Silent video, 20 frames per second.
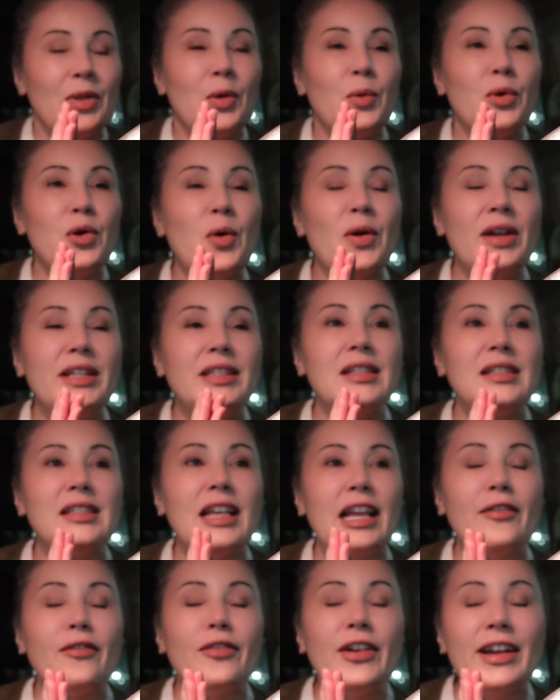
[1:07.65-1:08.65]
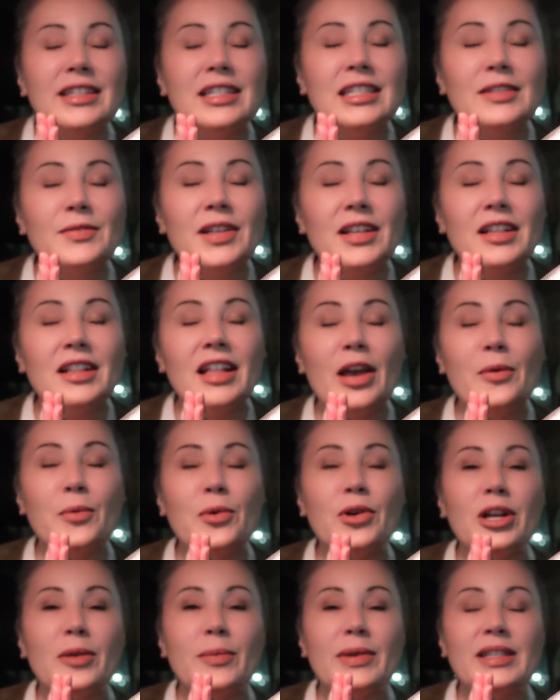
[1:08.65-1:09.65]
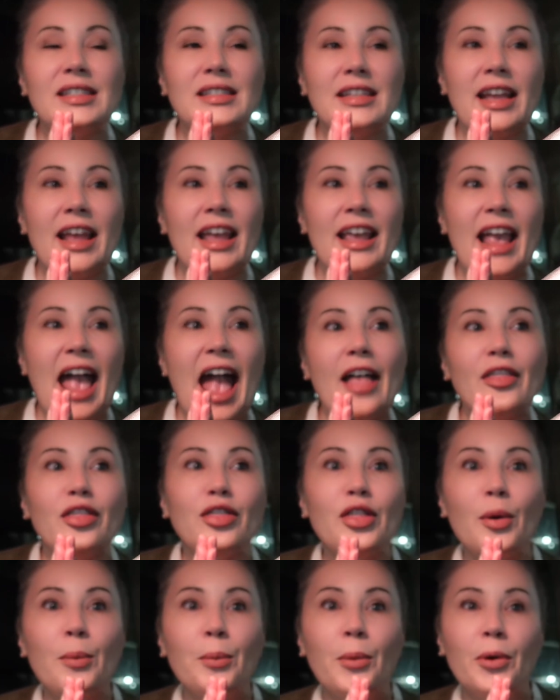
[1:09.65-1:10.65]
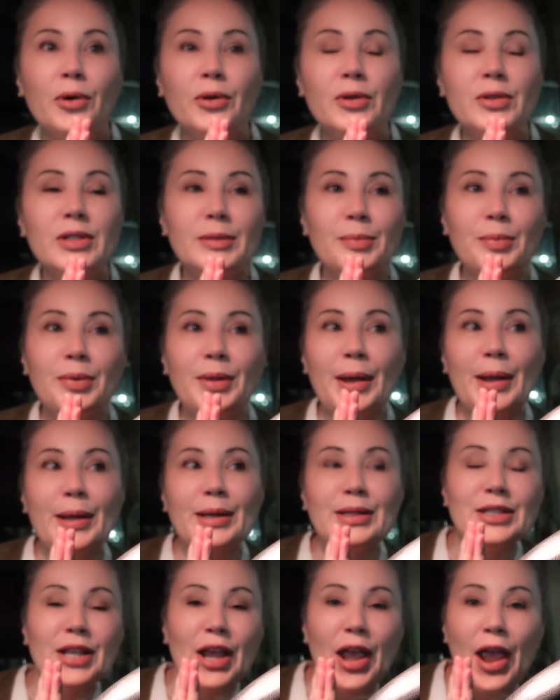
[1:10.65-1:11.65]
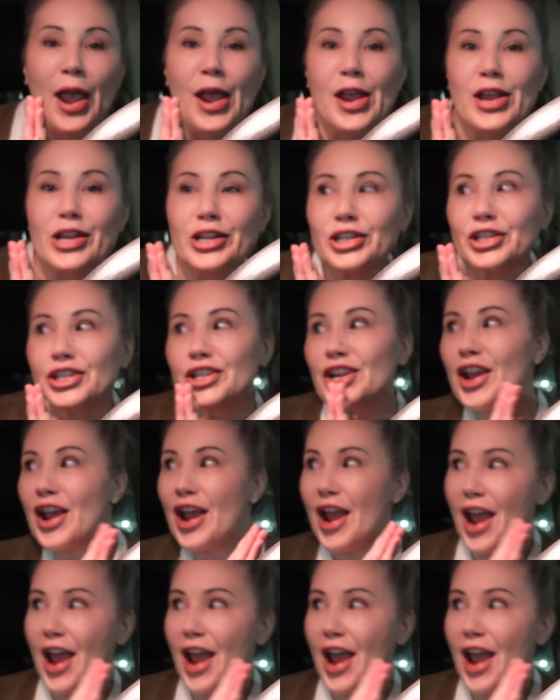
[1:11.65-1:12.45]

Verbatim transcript: We're going to Saint Francisville, and we're gonna be staying at the Myrtles Plantation.